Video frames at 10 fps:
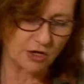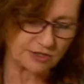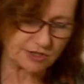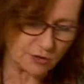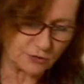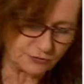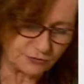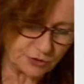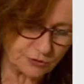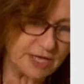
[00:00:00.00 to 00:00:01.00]
So
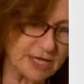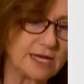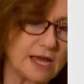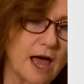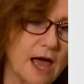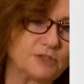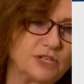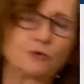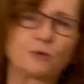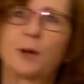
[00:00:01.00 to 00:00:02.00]
do the
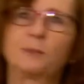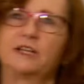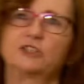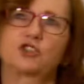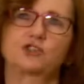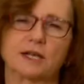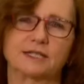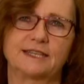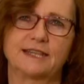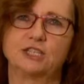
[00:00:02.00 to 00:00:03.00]
general public
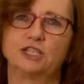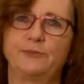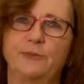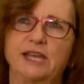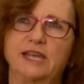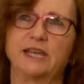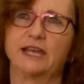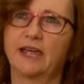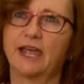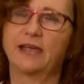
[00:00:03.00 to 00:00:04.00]
trust their GP
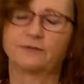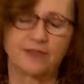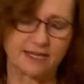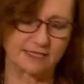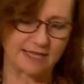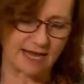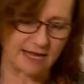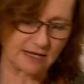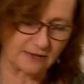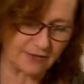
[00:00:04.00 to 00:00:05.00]
if they
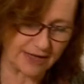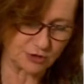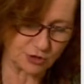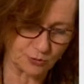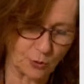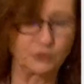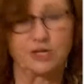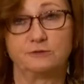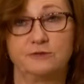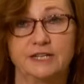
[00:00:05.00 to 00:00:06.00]
say they do or
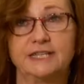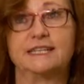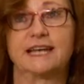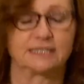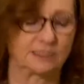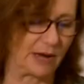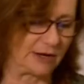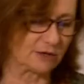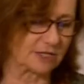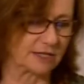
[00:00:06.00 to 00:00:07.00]
don't need an
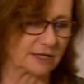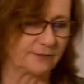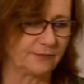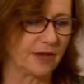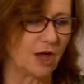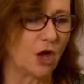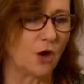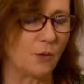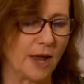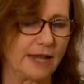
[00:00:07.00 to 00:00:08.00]
antibiotic?
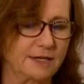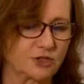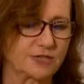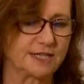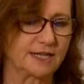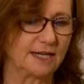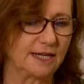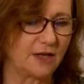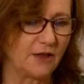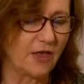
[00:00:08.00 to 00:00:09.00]
Well,
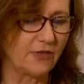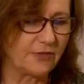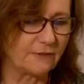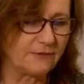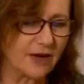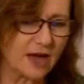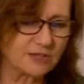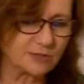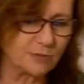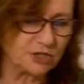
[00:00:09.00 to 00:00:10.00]
interestingly, the
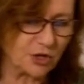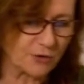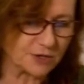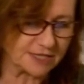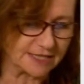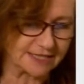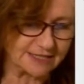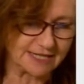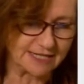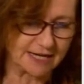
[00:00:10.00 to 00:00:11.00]
vast majority,
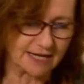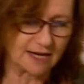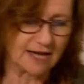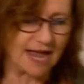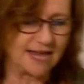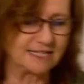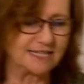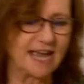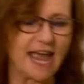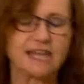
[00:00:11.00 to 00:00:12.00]
see here,
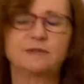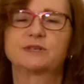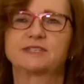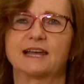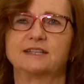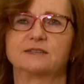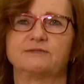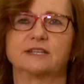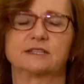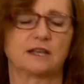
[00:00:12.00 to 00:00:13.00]
88% of
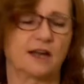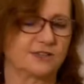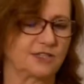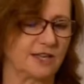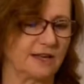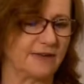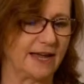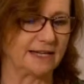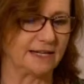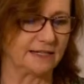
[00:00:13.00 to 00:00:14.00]
this large
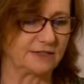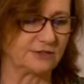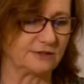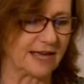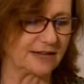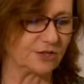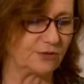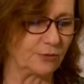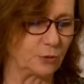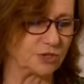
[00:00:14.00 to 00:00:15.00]
survey in
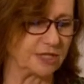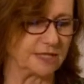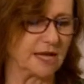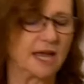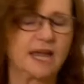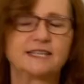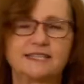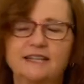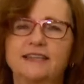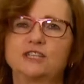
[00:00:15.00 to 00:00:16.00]
2014
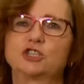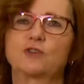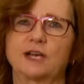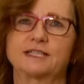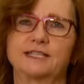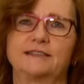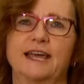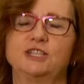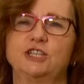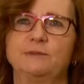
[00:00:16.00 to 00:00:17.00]
said they trusted
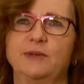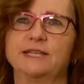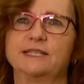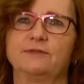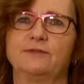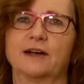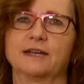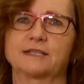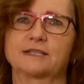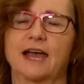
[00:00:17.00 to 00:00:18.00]
their GP's
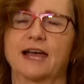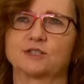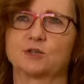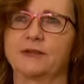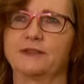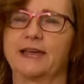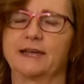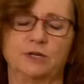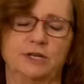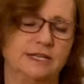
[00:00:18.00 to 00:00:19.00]
advice as to whether they
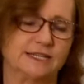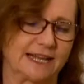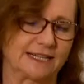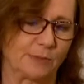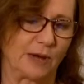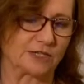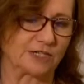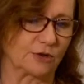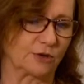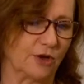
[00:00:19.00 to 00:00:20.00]
would need an
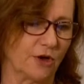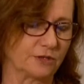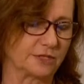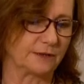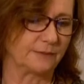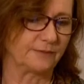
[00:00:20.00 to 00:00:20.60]
antibiotic or not.